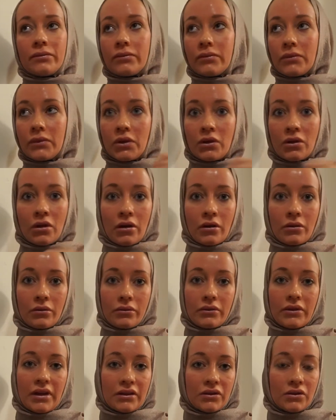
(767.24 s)
you know,
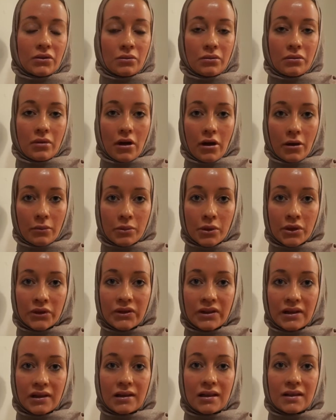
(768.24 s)
that you are
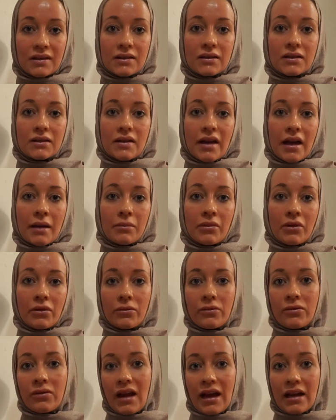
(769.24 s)
put in this type of
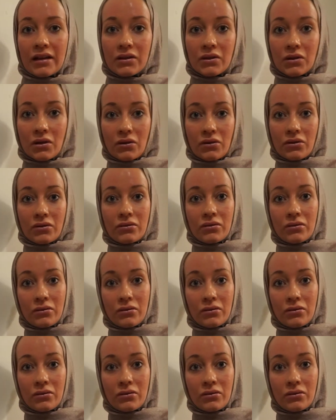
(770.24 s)
flight or